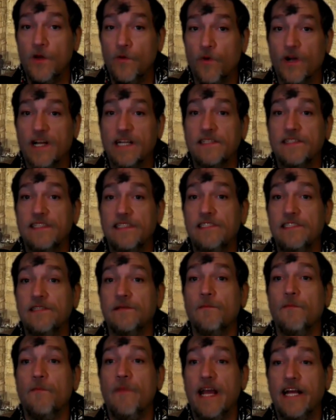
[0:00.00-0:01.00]
we're going to see
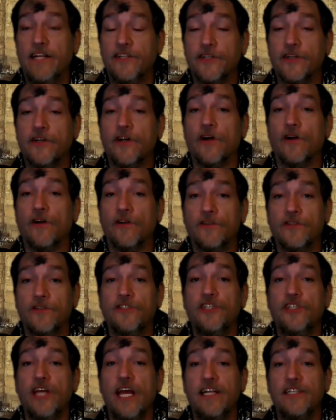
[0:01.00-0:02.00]
some major earth
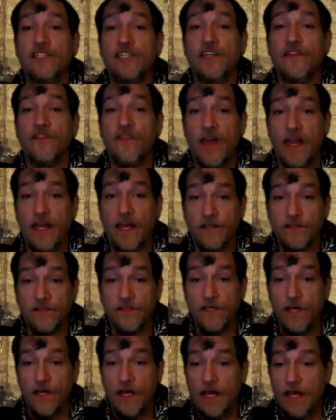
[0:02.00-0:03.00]
changing things